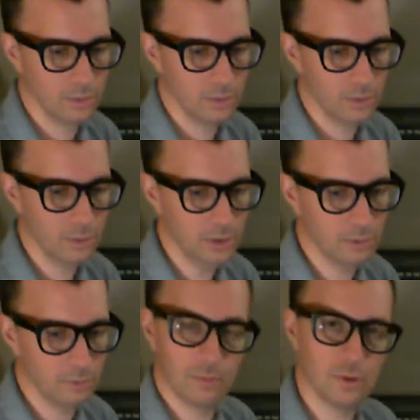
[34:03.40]
Sweet.
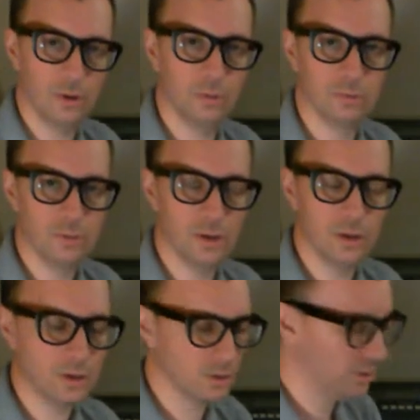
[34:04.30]
So, the
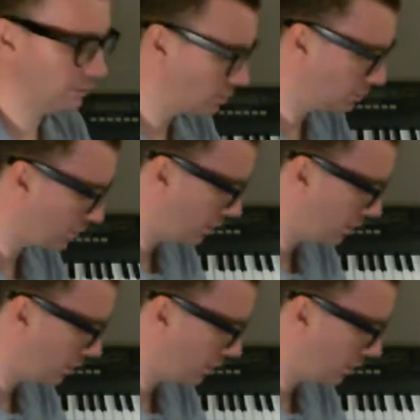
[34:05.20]
initial stuff is all set up.